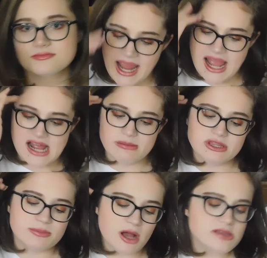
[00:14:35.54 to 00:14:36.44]
I am in
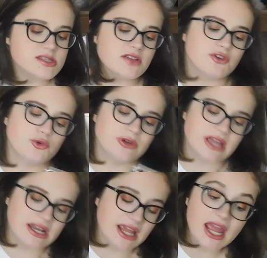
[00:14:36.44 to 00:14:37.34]
the process of
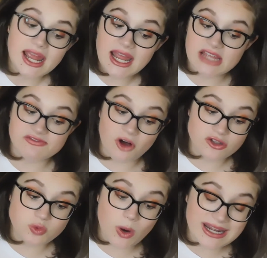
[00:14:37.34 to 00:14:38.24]
creating a fall
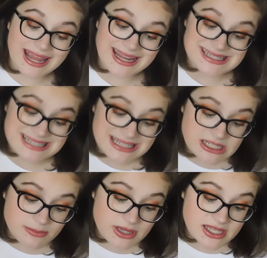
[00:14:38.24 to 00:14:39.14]

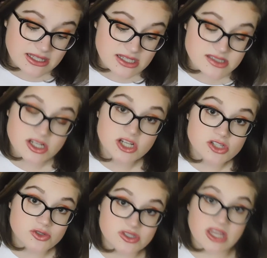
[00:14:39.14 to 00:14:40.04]
2018 playlist,
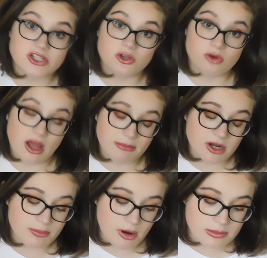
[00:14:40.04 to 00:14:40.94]
so stay tuned. I'm
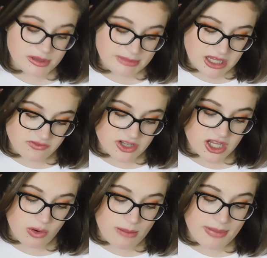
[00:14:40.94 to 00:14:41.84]
gonna probably make a
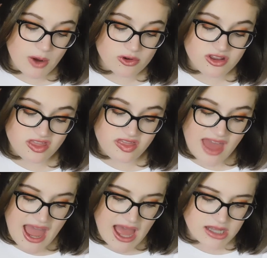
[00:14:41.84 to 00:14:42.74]
video about
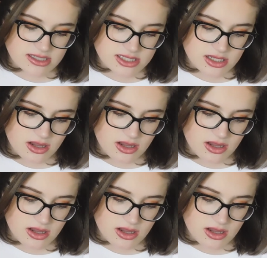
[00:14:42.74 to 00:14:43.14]
that.